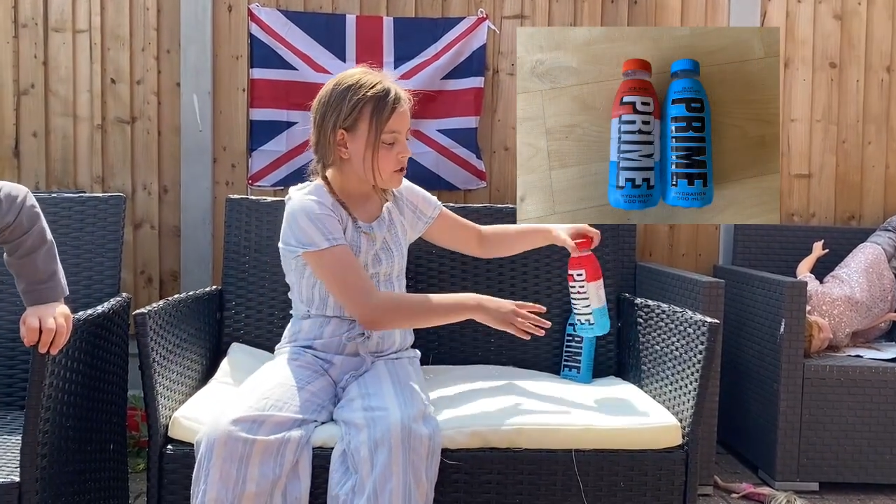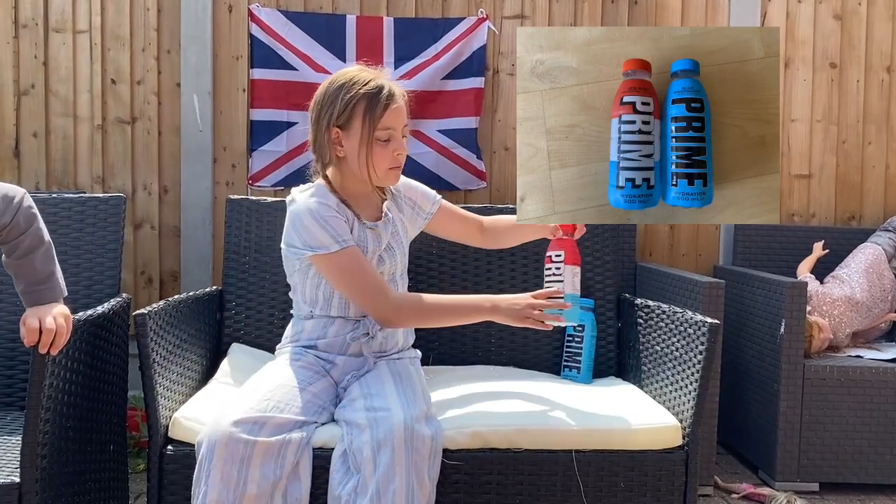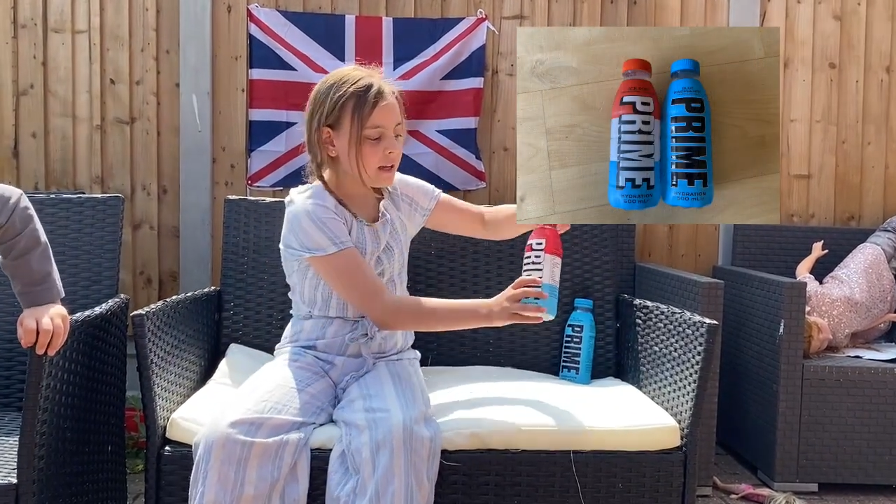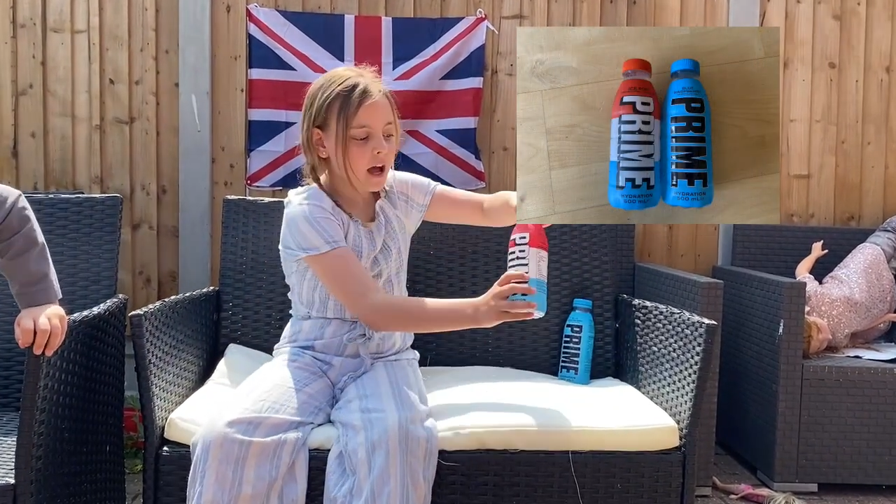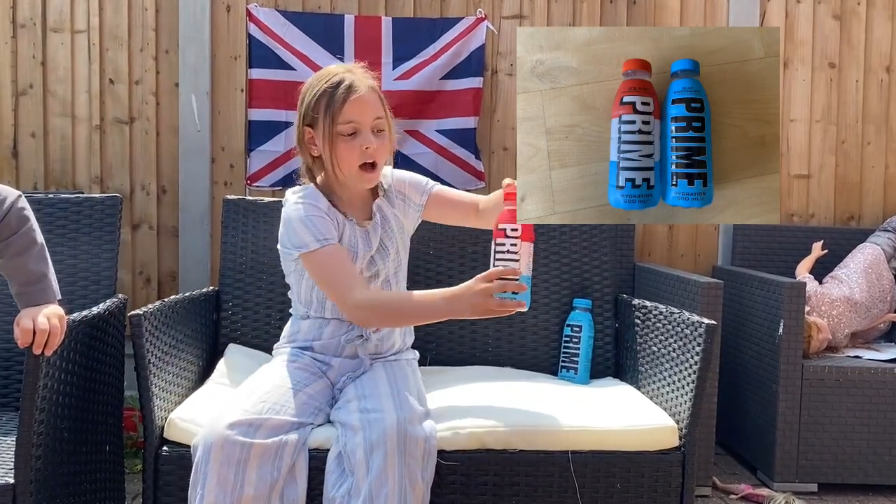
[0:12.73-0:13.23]

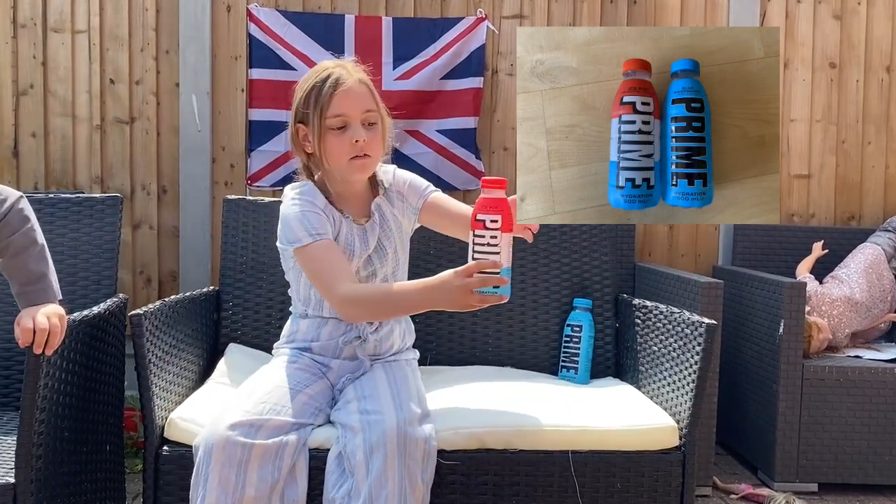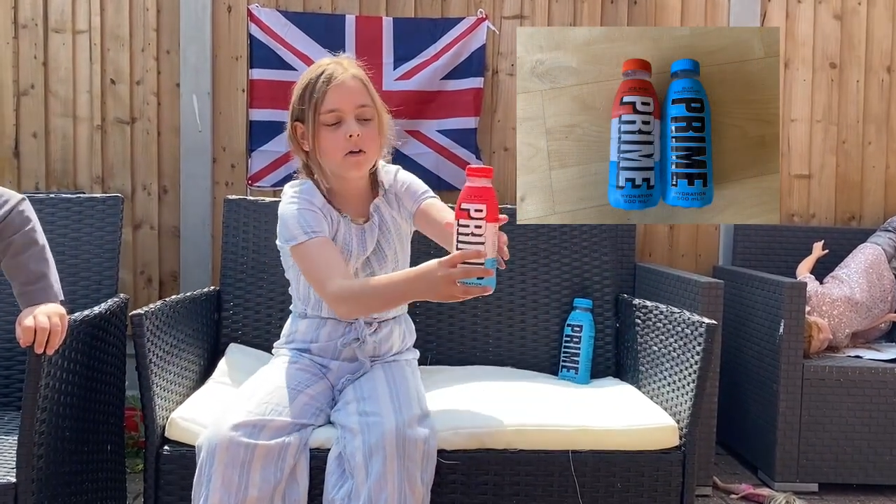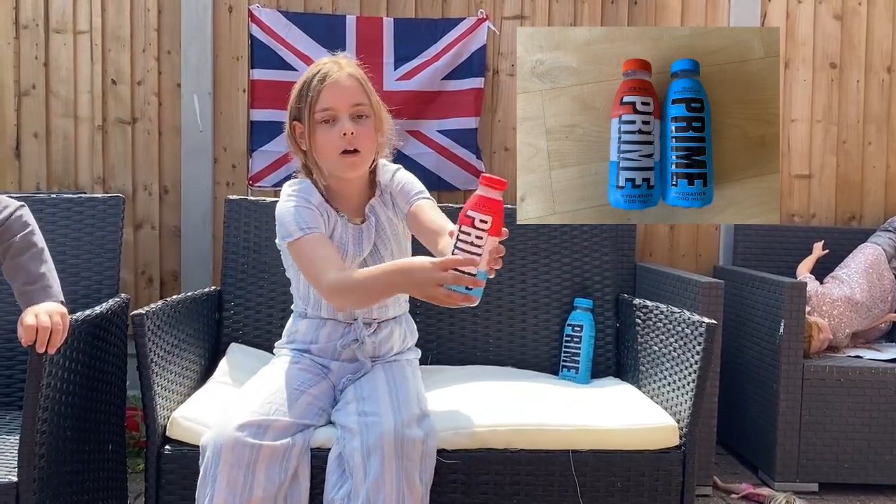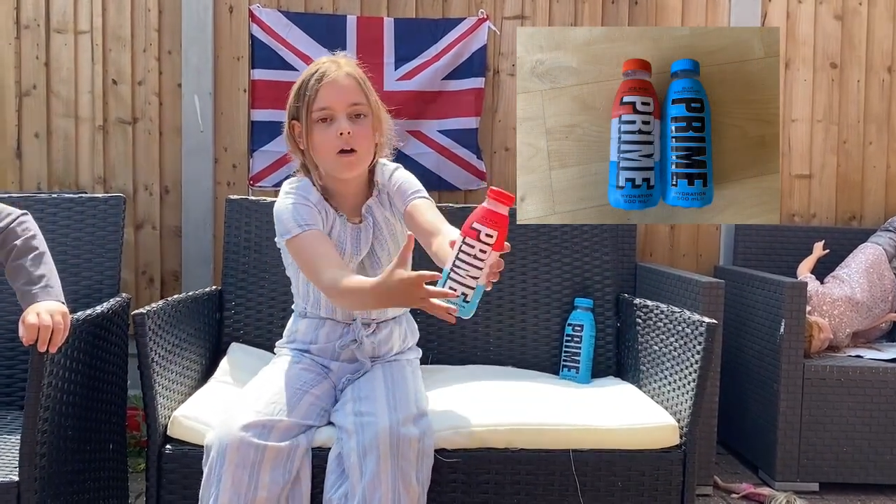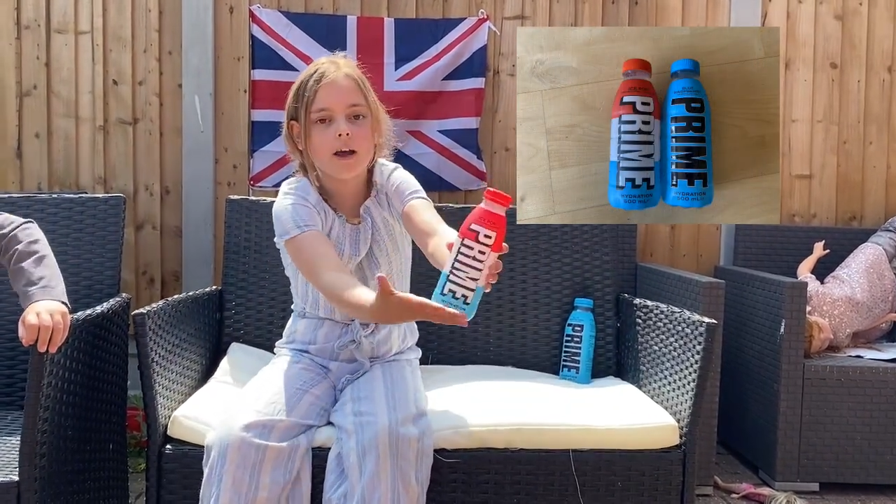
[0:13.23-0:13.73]
So we
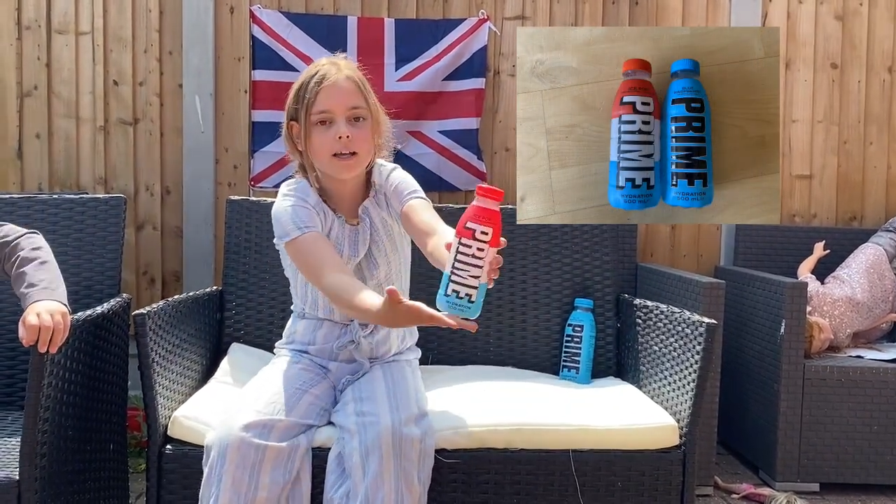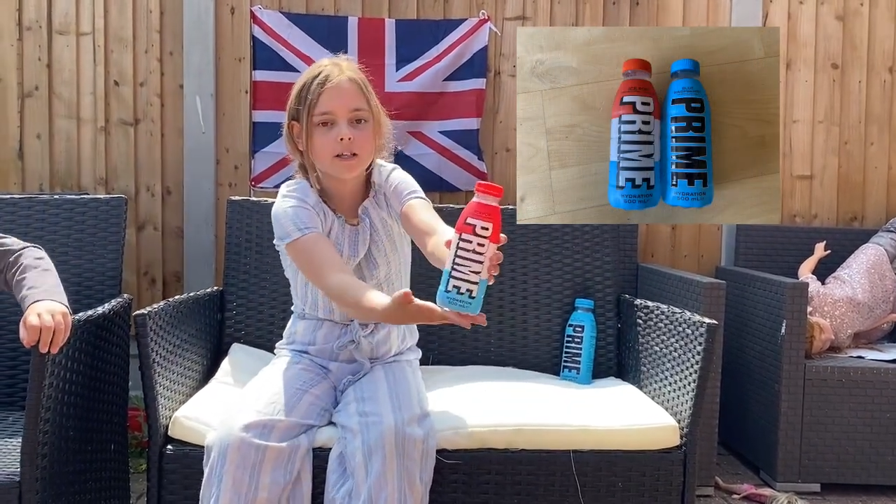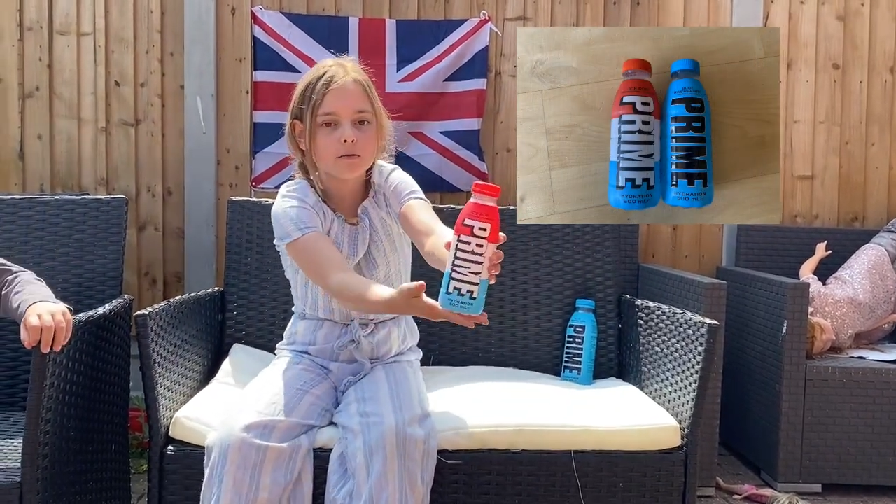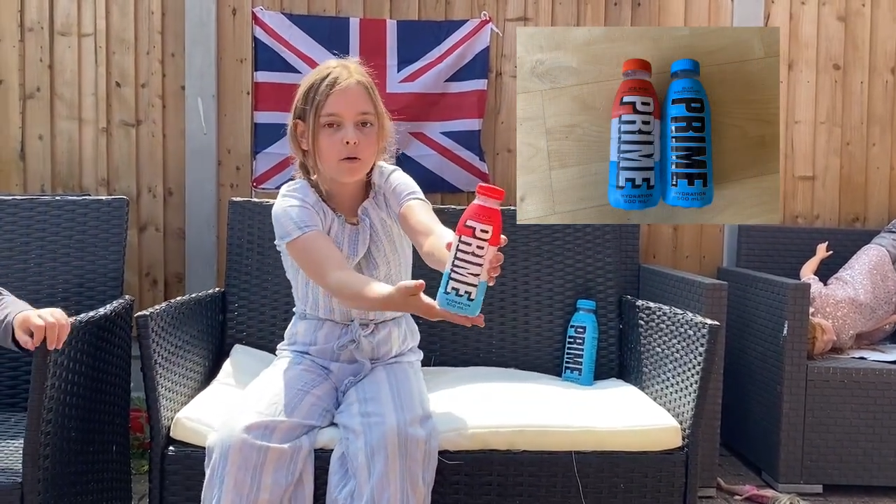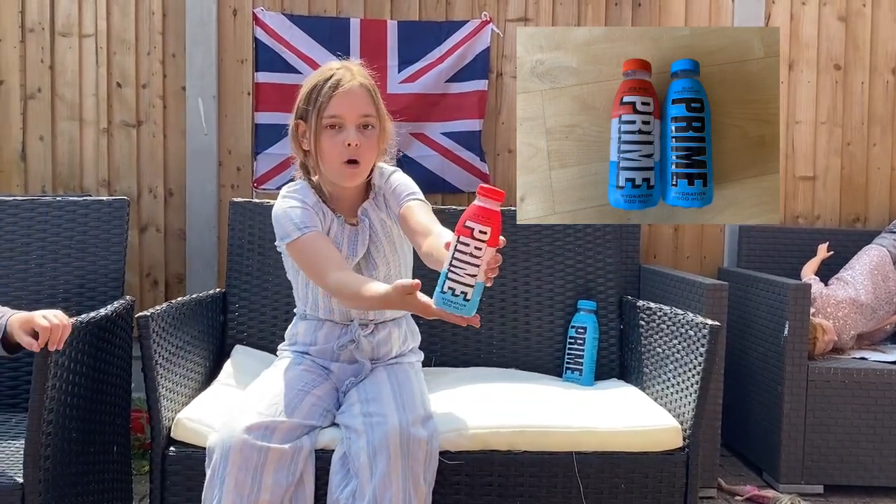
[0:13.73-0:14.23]
have
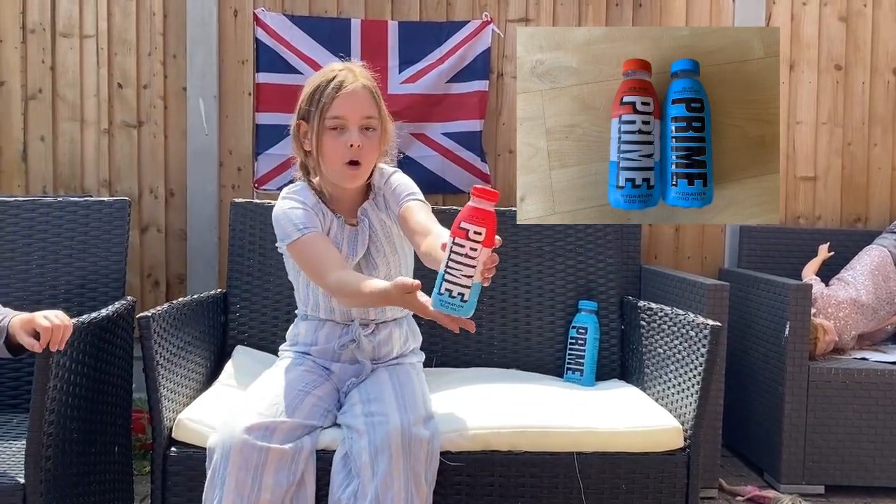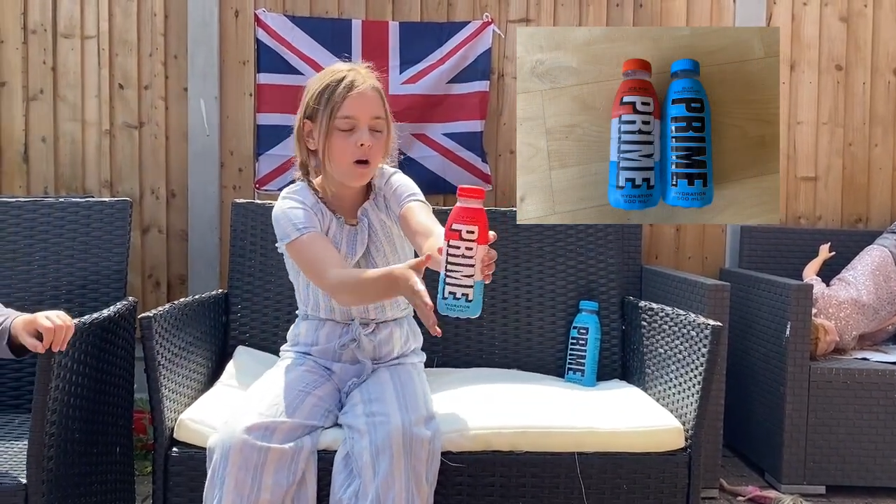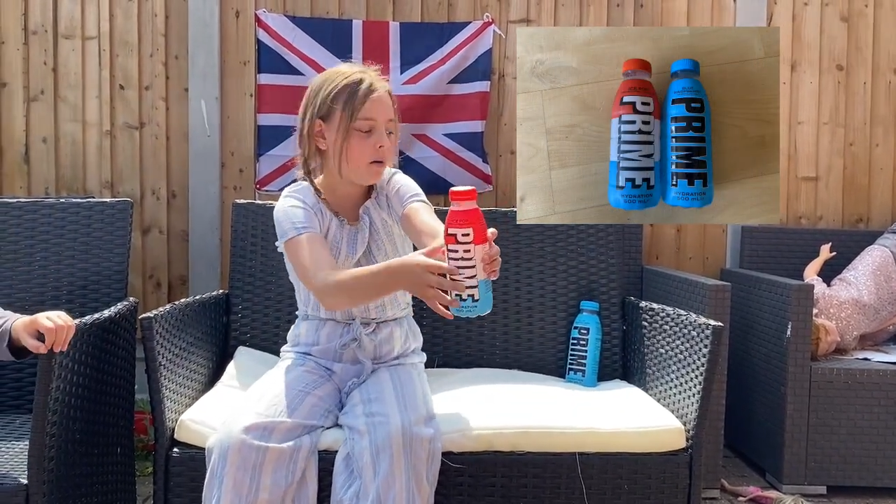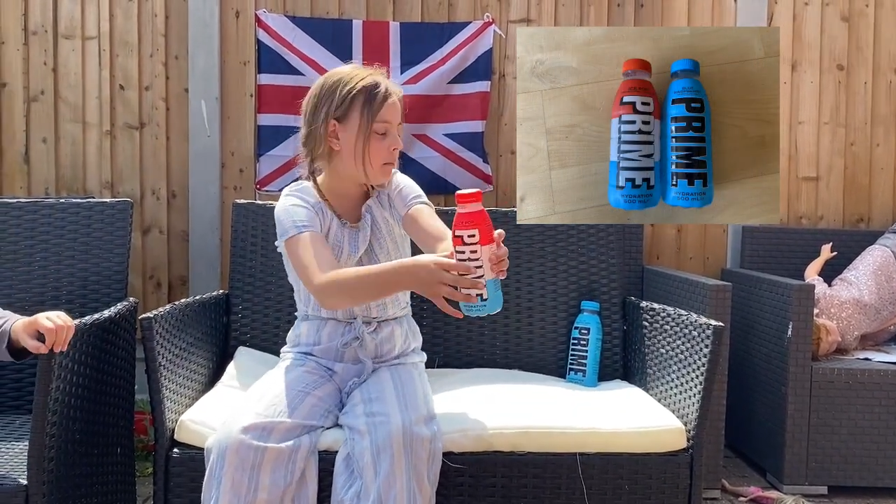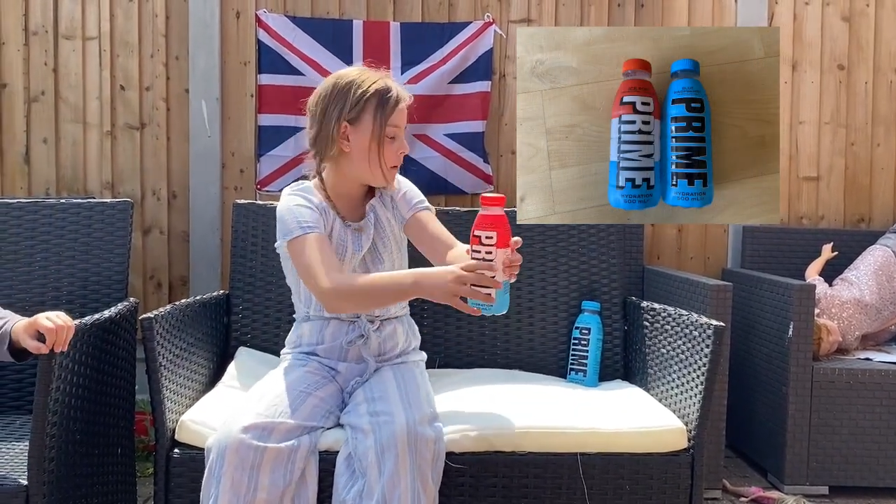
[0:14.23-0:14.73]
ice pop.